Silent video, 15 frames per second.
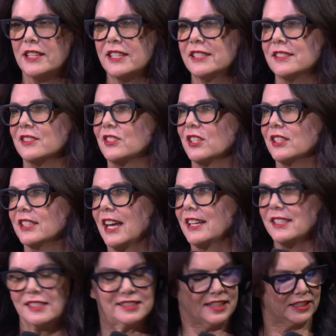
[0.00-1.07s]
into the
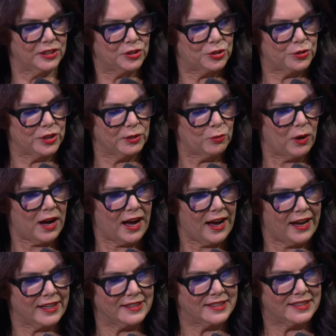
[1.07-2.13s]
92nd Street Y
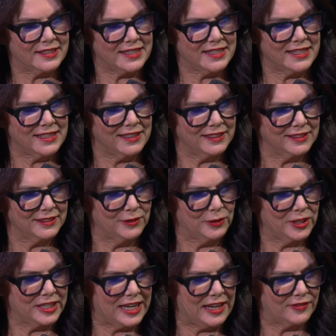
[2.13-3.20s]
and see
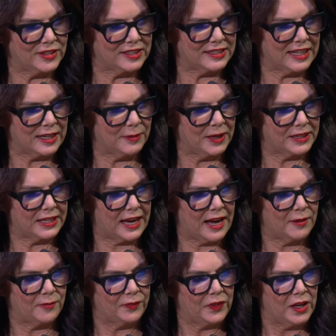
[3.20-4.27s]
what they have to say about
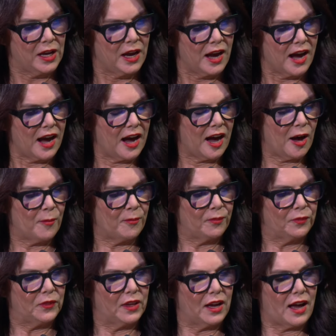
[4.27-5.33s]
that.
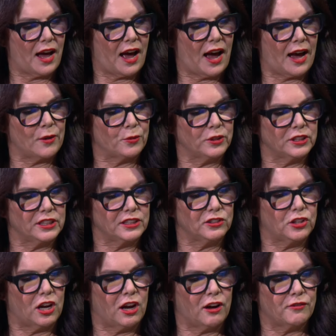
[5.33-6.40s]
I really
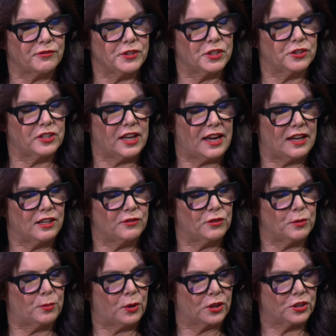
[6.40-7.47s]
love, near the end of the
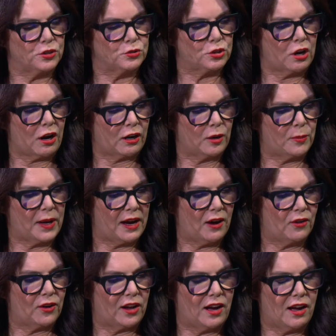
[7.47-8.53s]
book, you talk
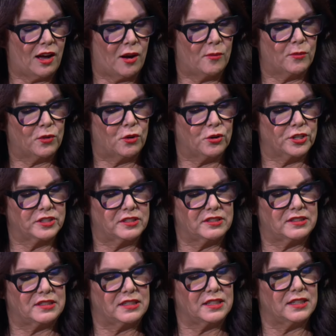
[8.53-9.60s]
about going to
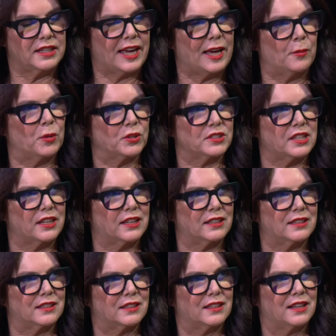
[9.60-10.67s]
see
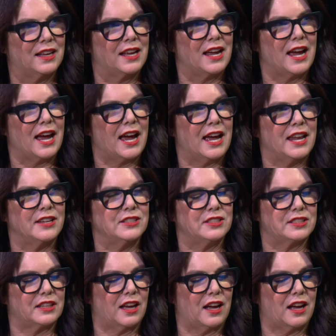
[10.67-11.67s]
Hamilton, and